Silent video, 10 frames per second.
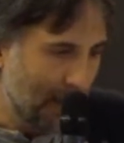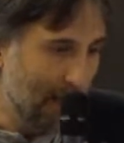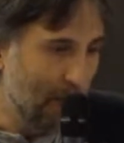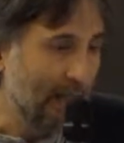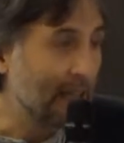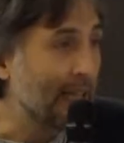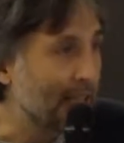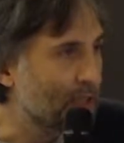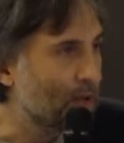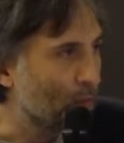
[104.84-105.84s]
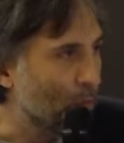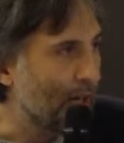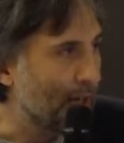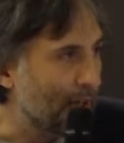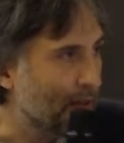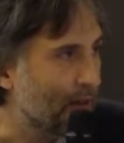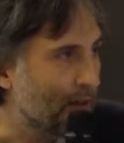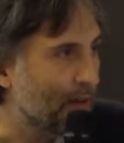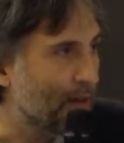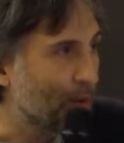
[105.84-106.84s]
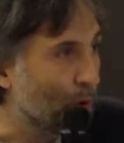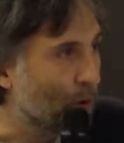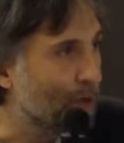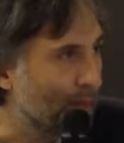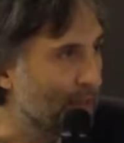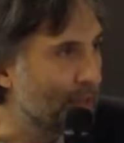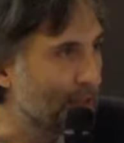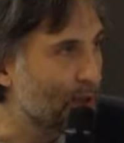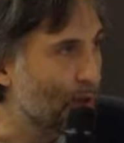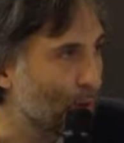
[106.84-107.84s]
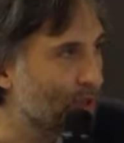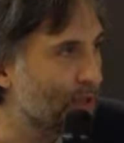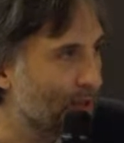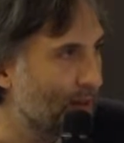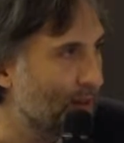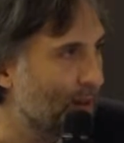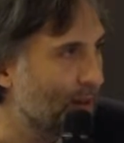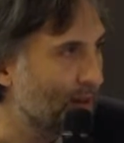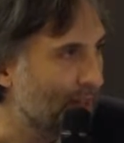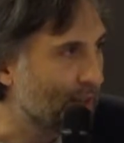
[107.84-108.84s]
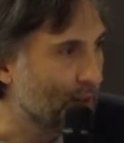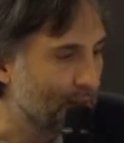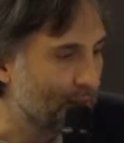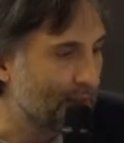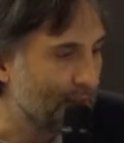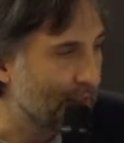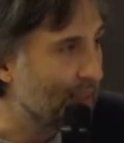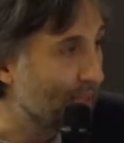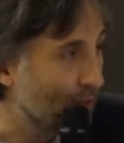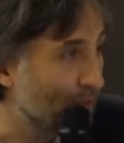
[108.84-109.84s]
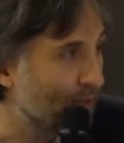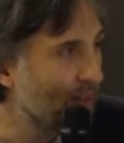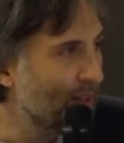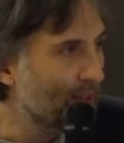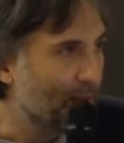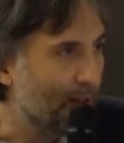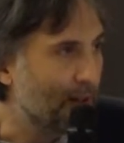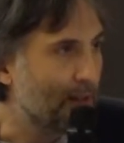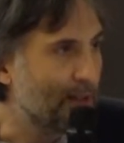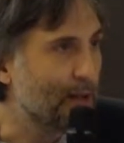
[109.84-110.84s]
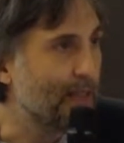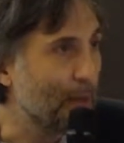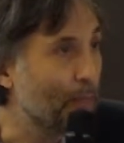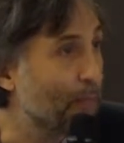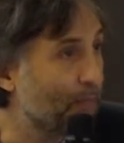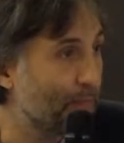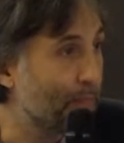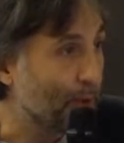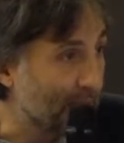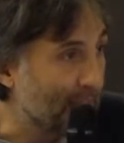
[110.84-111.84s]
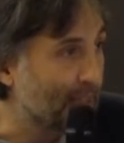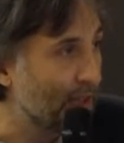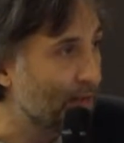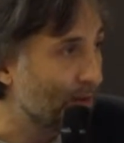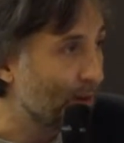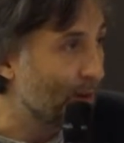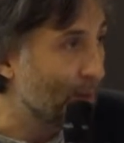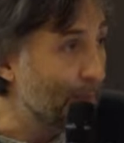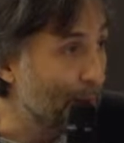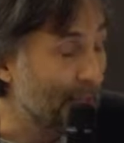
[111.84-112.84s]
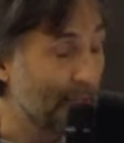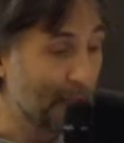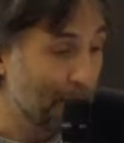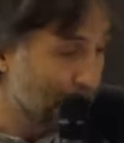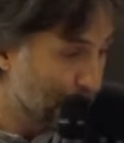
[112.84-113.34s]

And you can guess why the ghost mantis looks like a dead leaf. It's a type of protective mimicry.